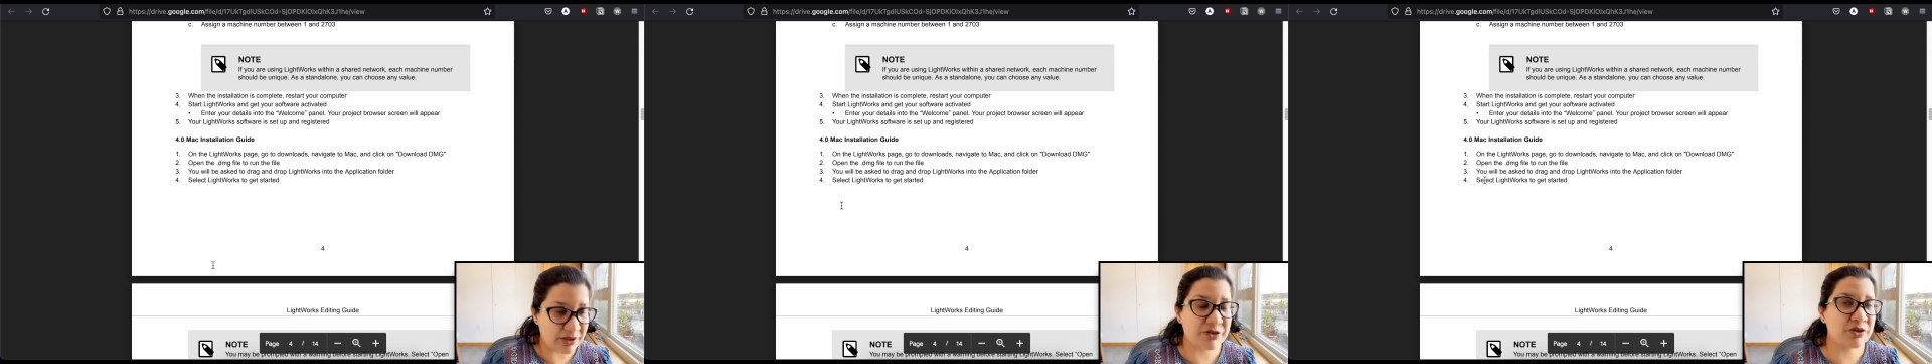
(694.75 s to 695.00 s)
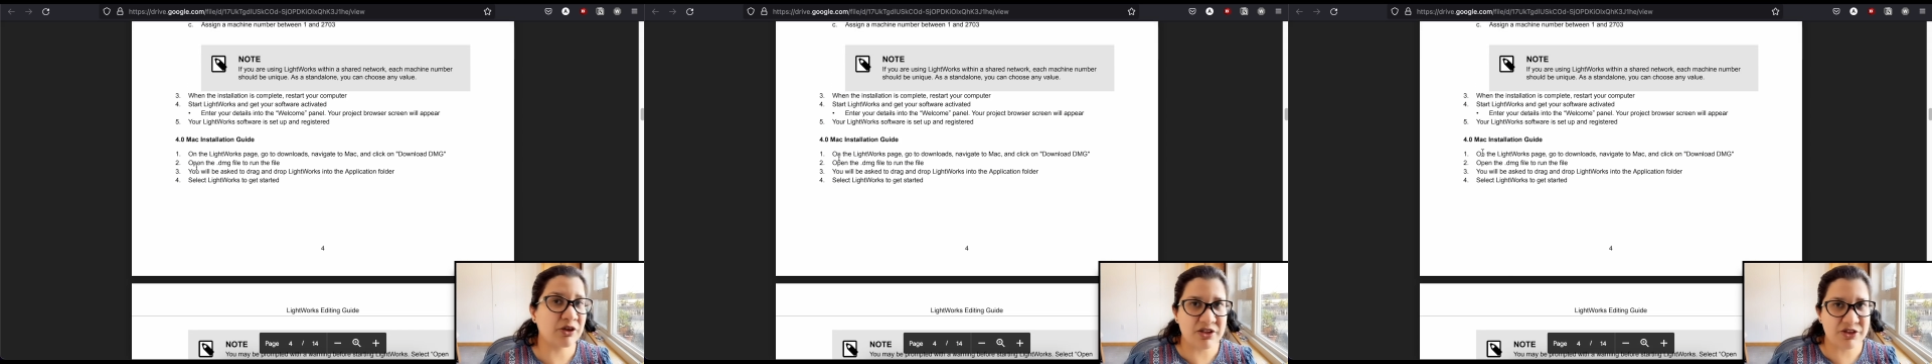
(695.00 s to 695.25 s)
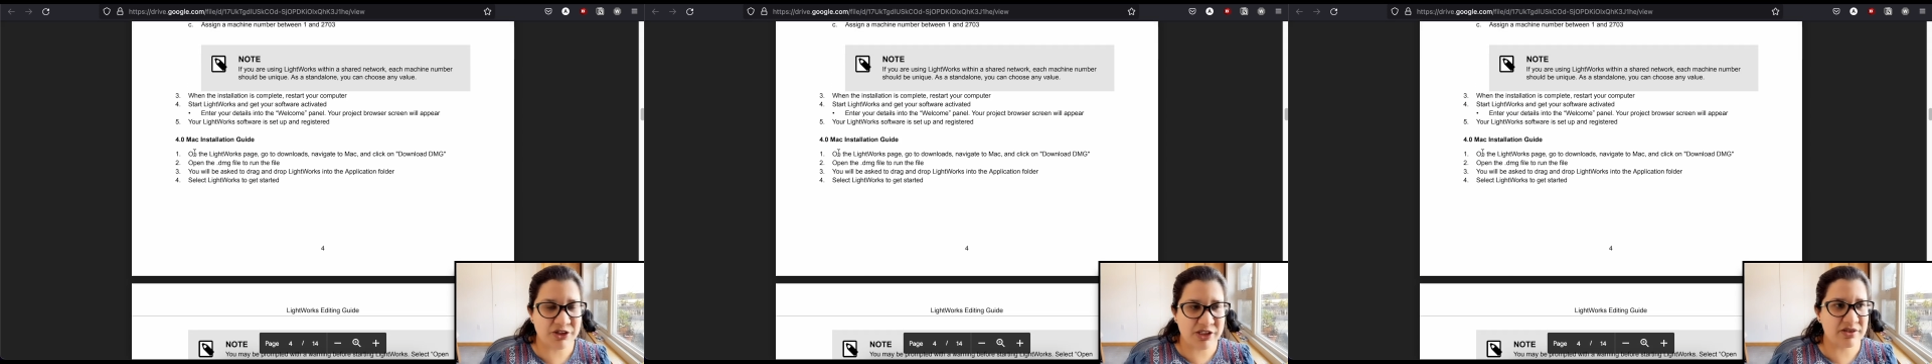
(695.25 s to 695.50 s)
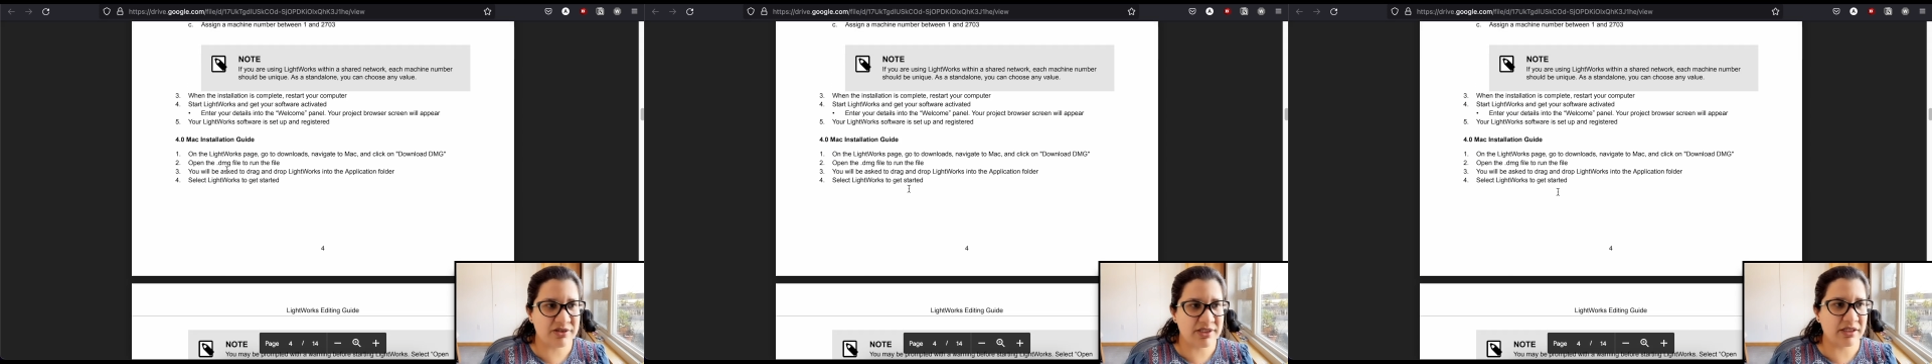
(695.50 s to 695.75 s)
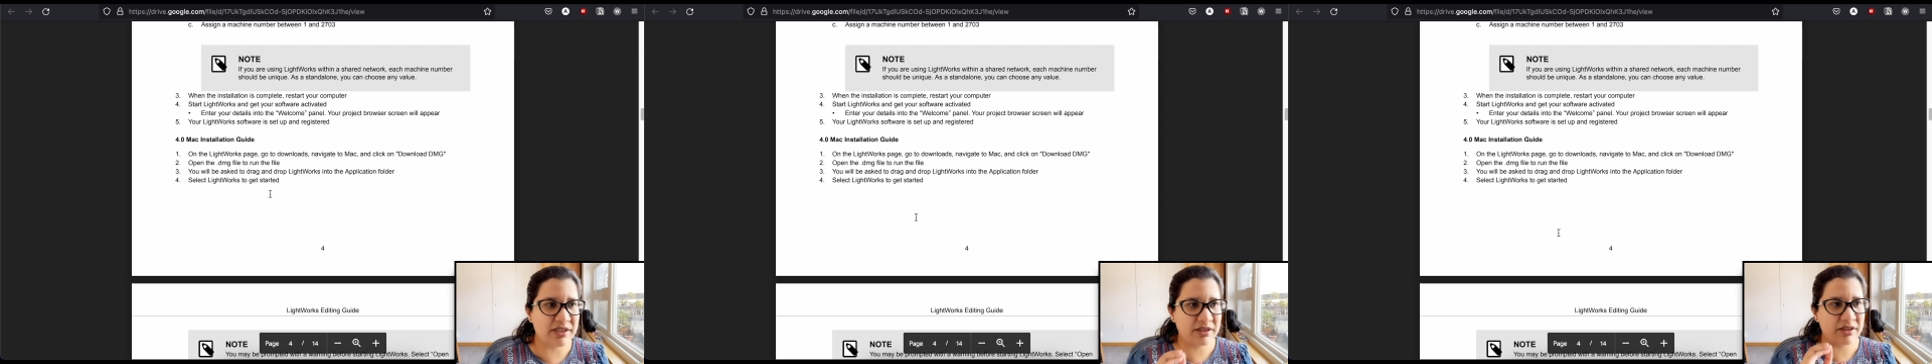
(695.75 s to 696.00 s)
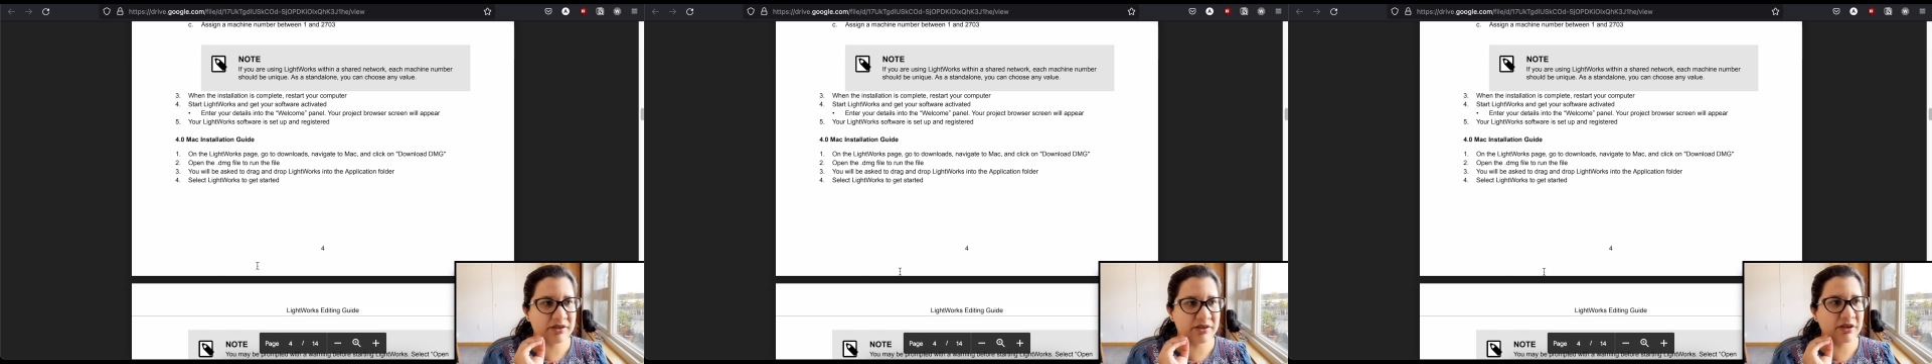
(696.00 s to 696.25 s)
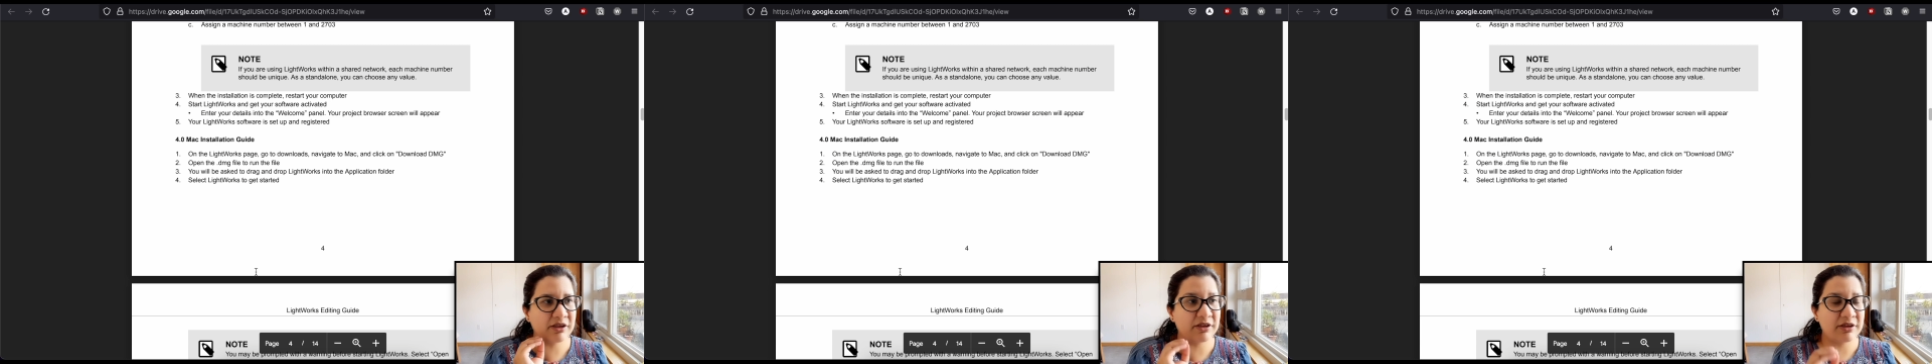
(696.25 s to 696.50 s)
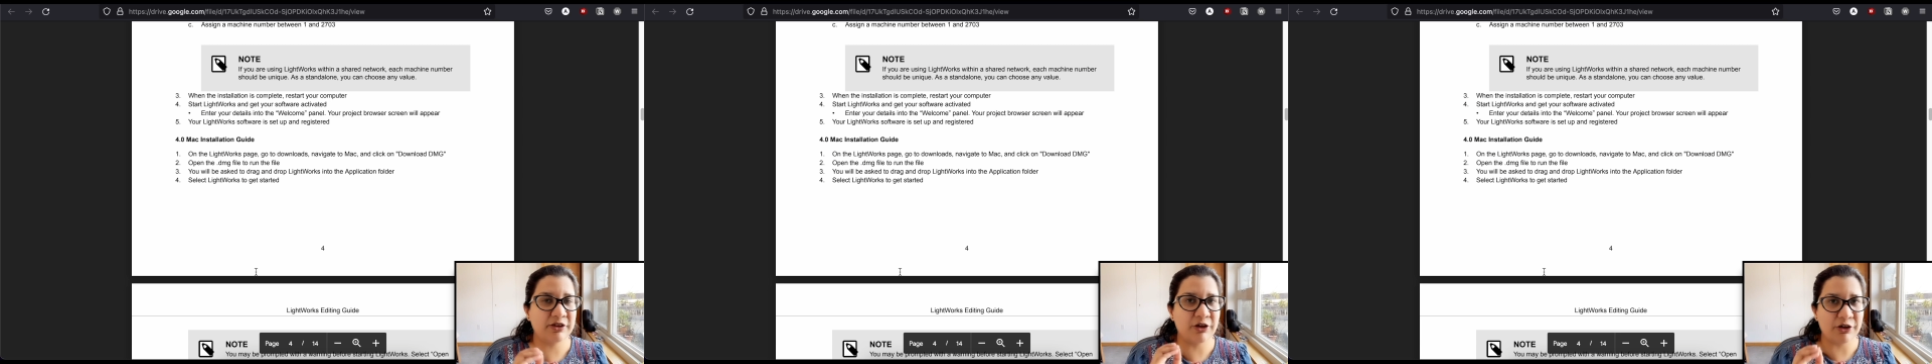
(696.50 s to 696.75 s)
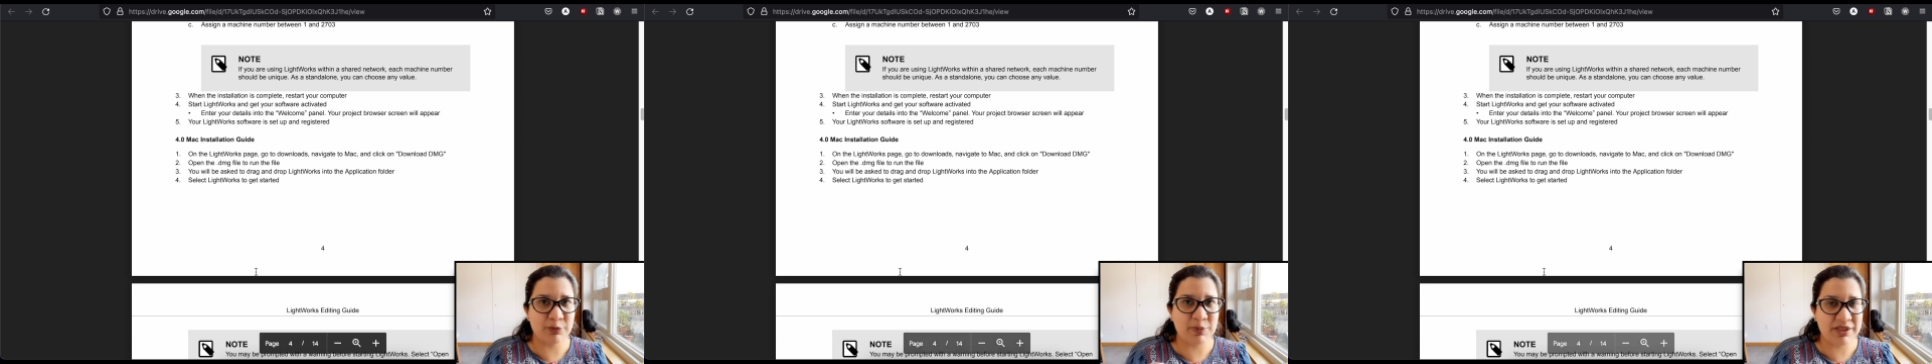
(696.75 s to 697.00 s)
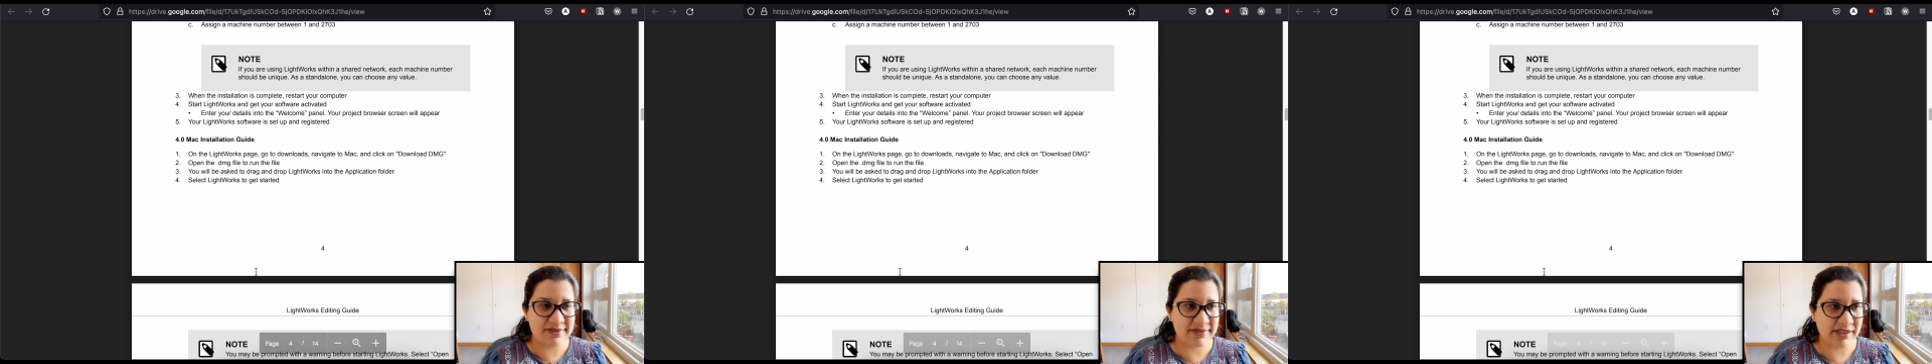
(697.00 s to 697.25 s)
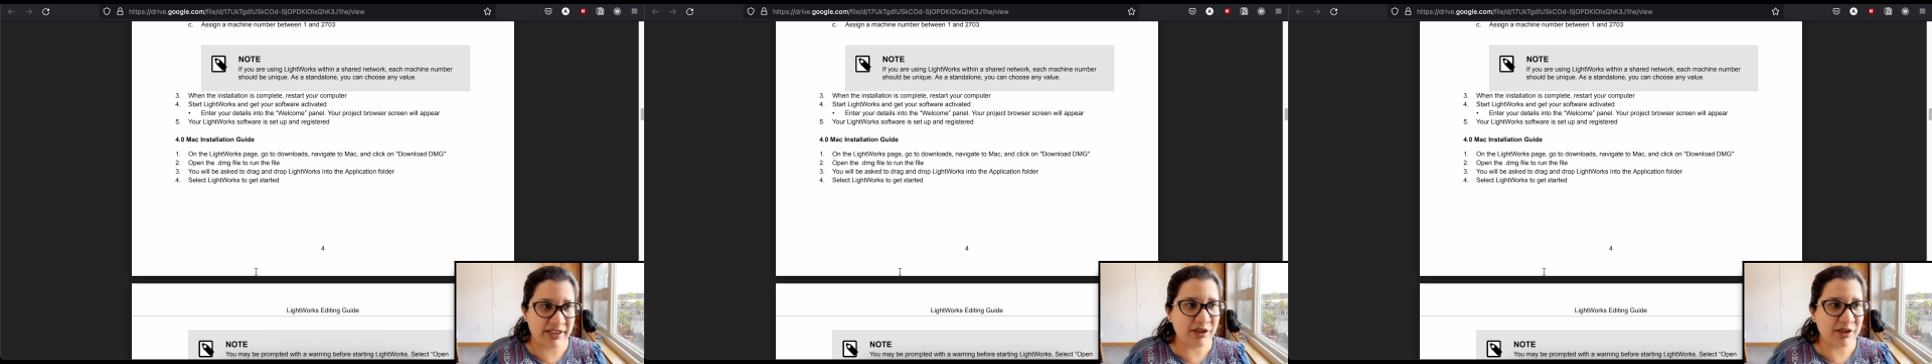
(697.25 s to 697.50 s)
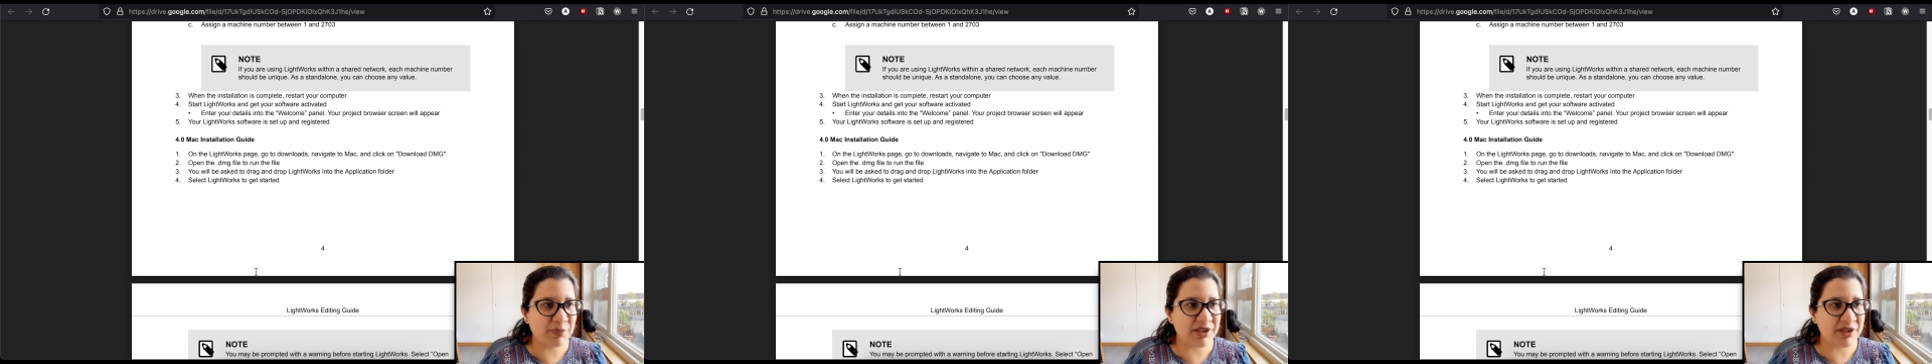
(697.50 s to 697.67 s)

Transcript: It's not just that it's a good document design,